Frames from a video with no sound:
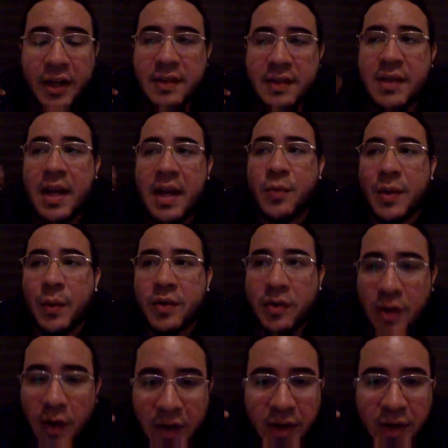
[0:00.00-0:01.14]
data science, when I was
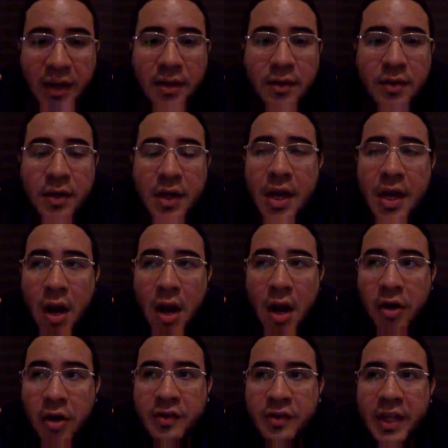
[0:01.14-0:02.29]
starting in
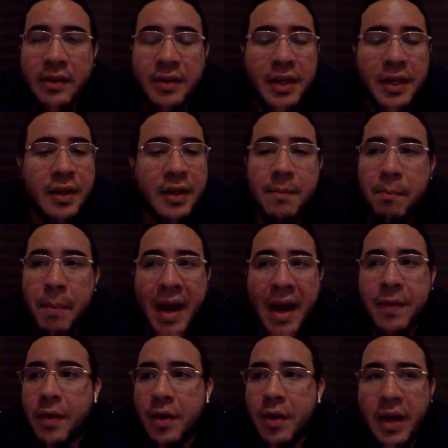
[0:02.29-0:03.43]
understanding
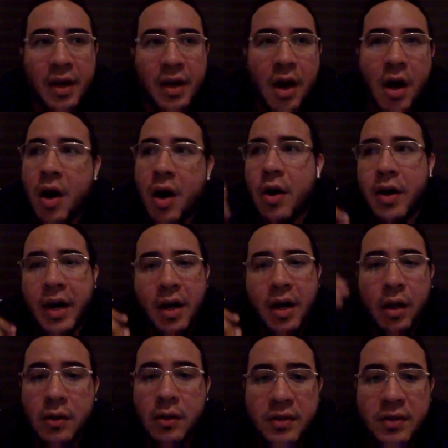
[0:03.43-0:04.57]
Python and R and
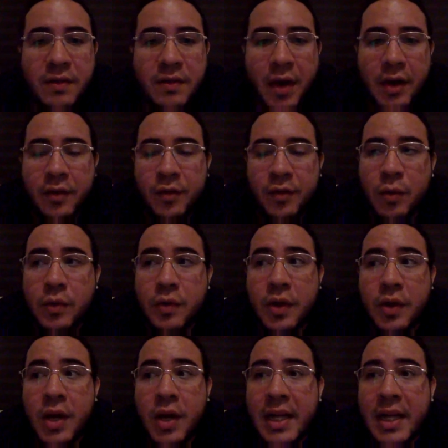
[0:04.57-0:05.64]
all of these different kind of tools,